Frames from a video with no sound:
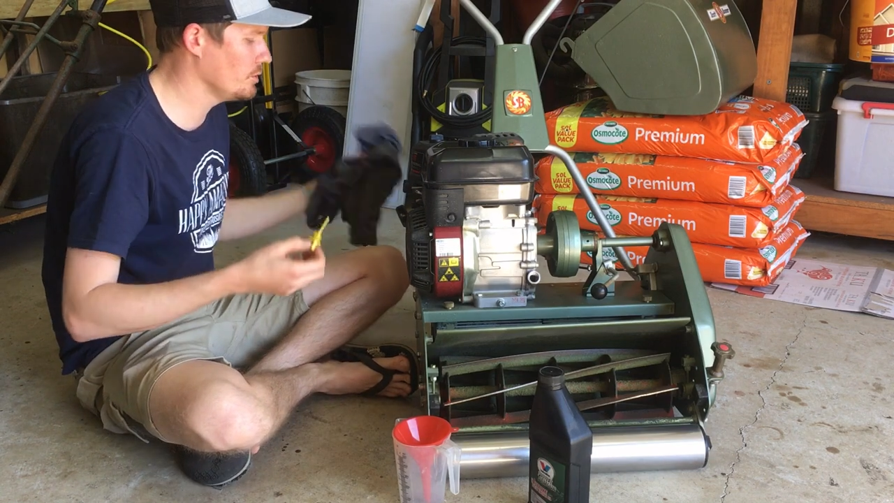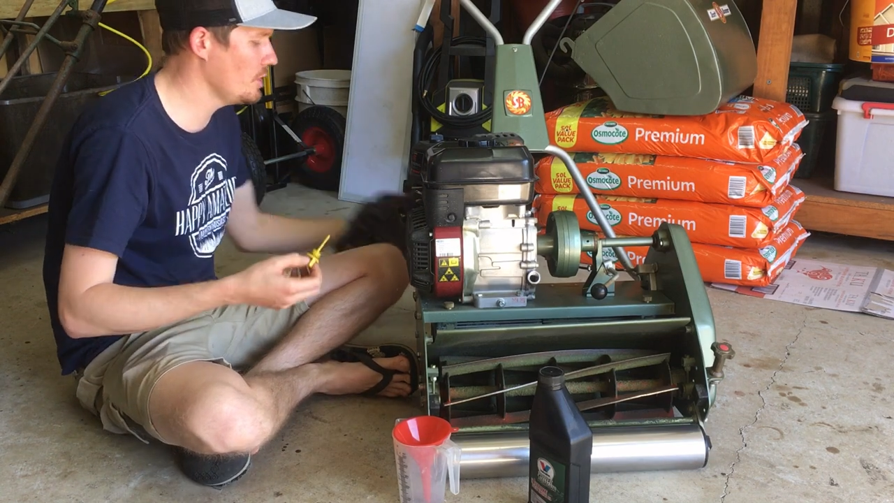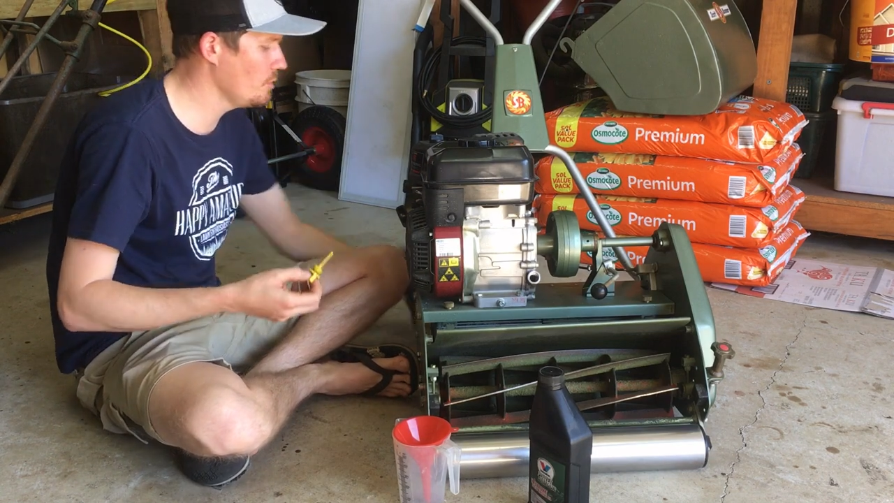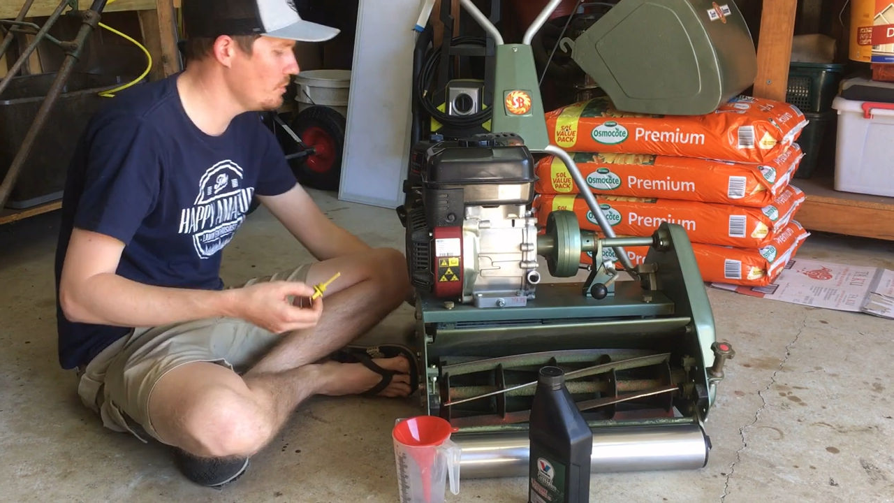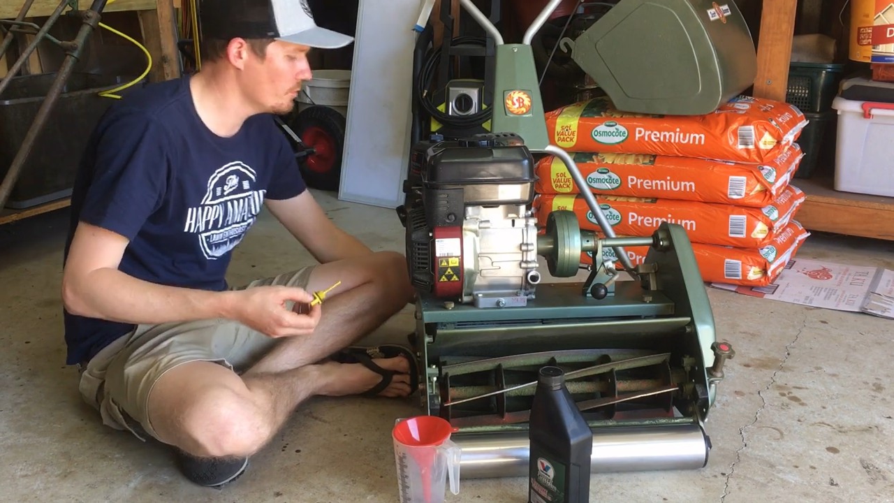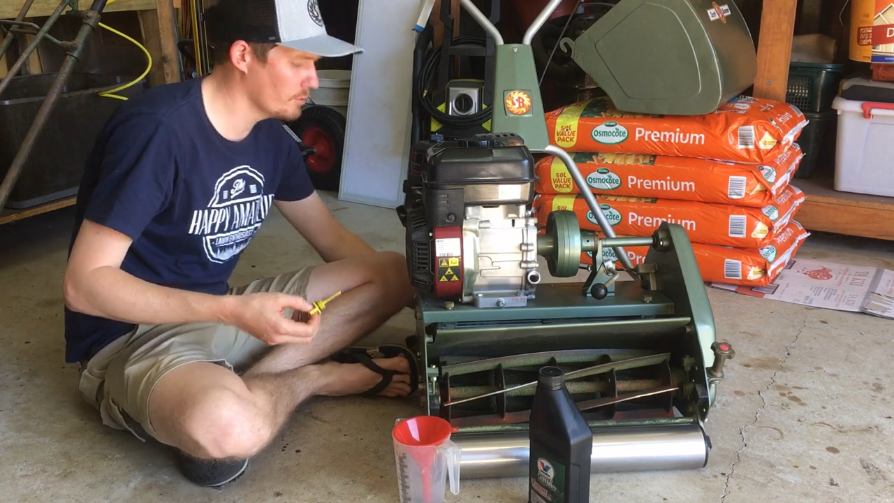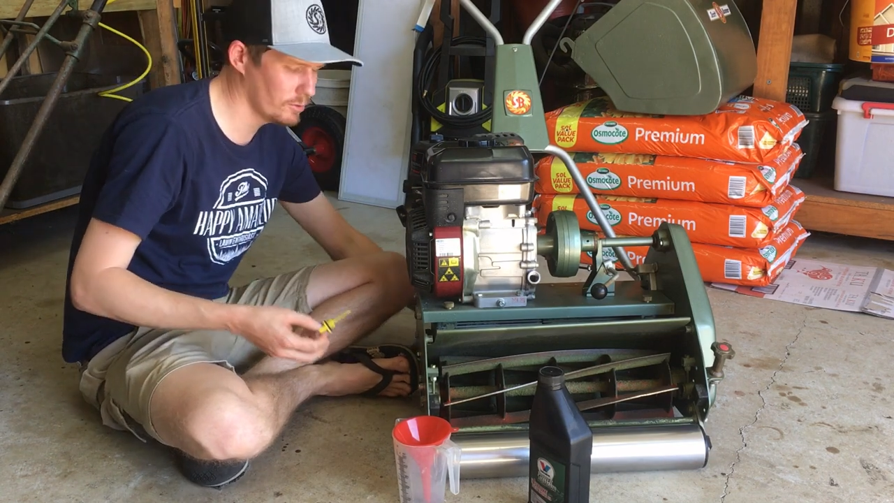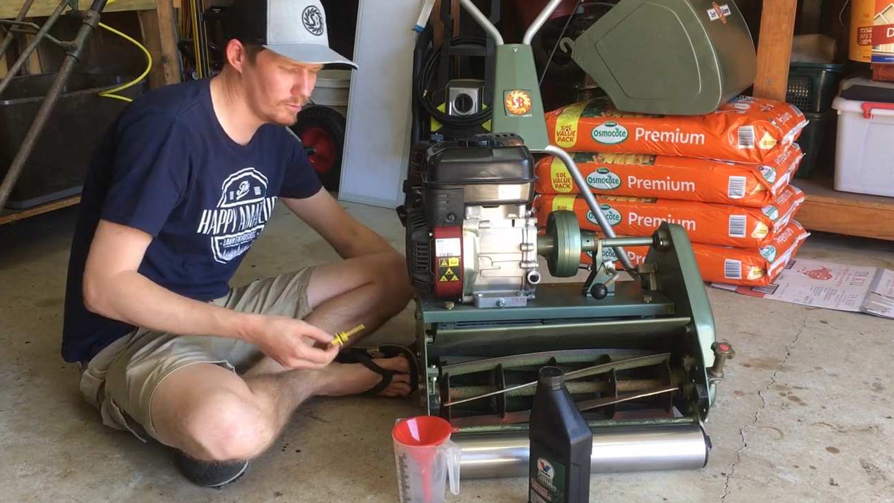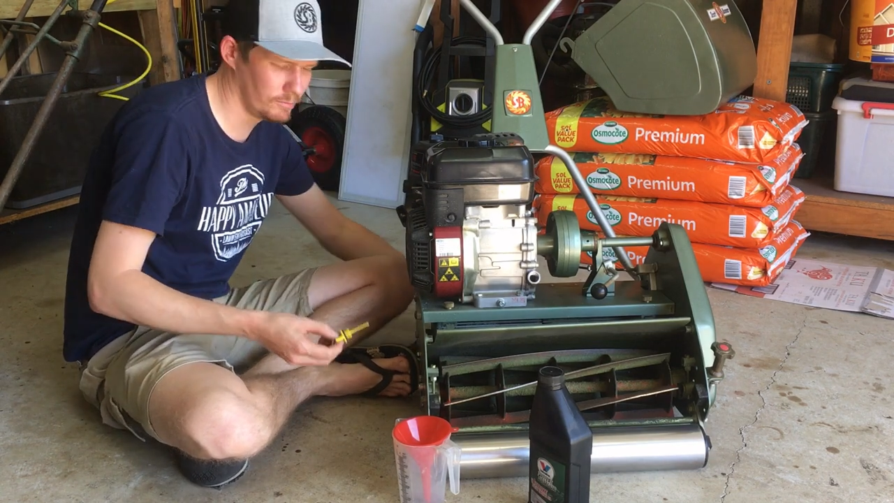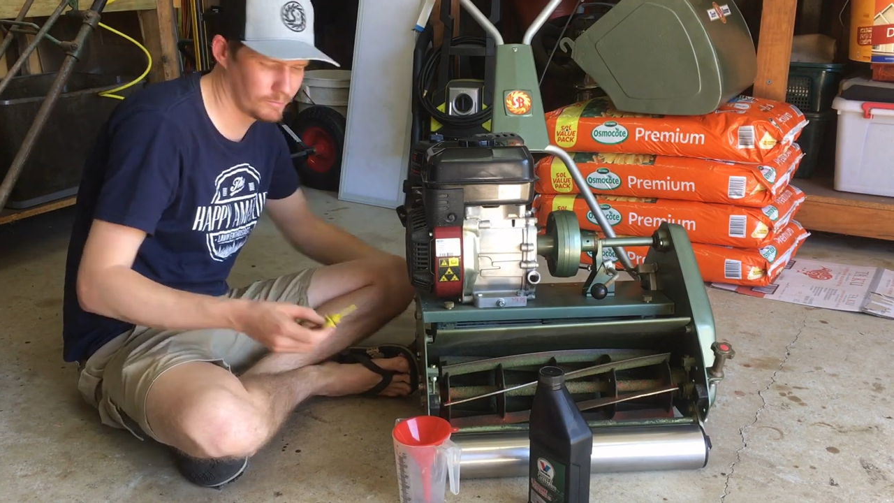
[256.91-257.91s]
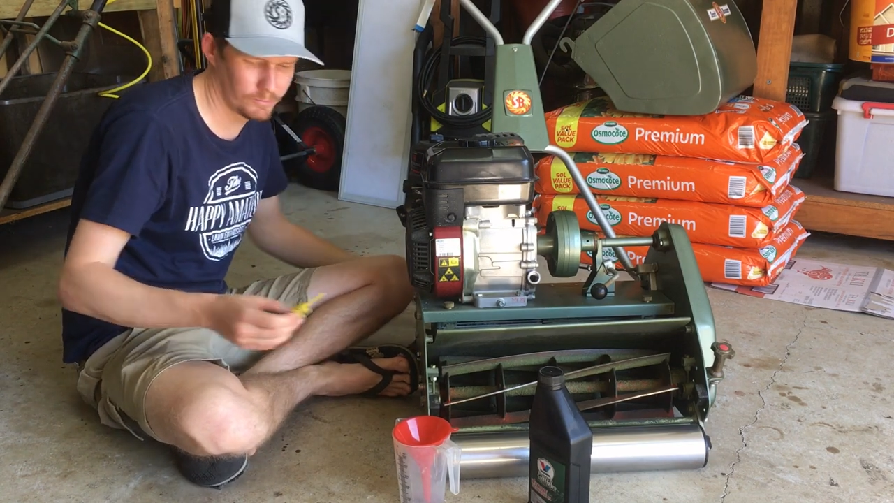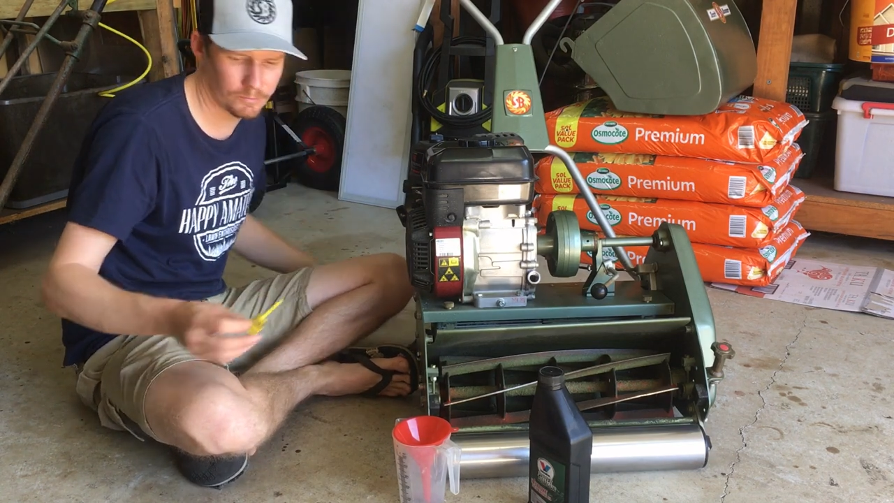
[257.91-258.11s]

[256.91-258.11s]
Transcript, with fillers: the new oil